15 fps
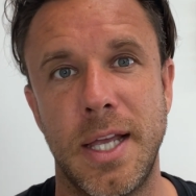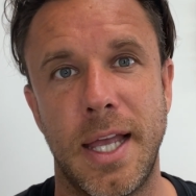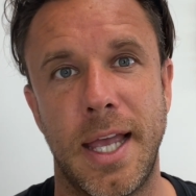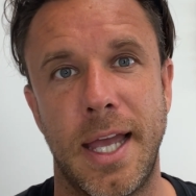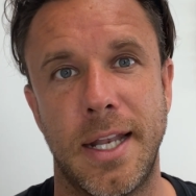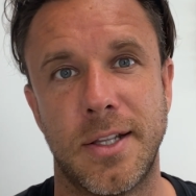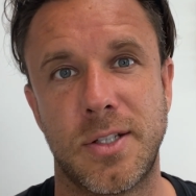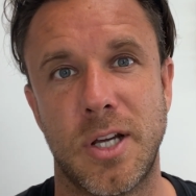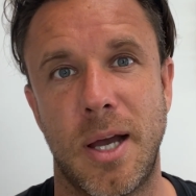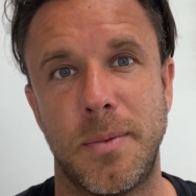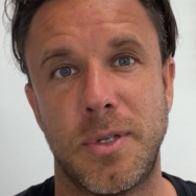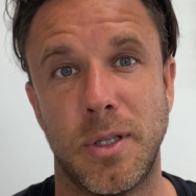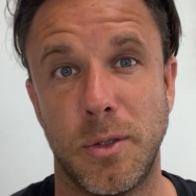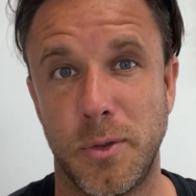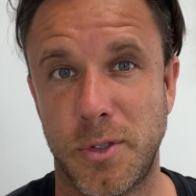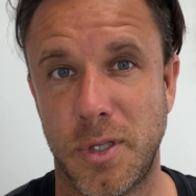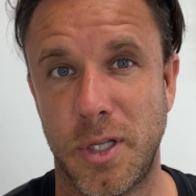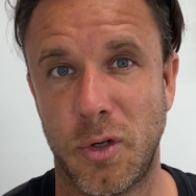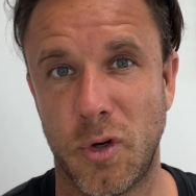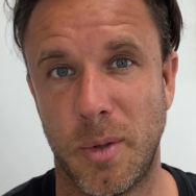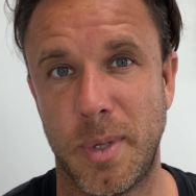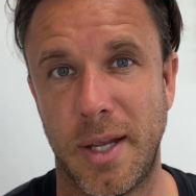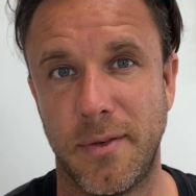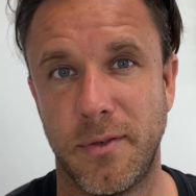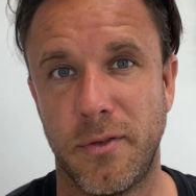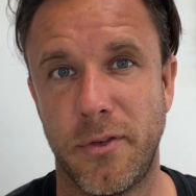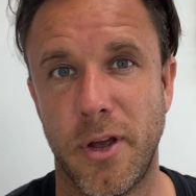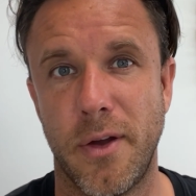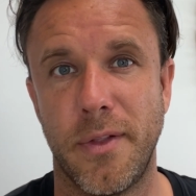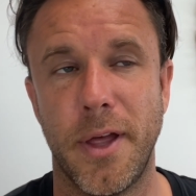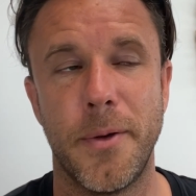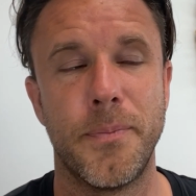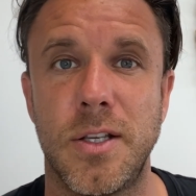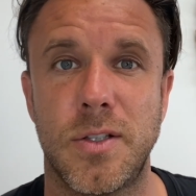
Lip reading: and it's time to loosen the grip even further.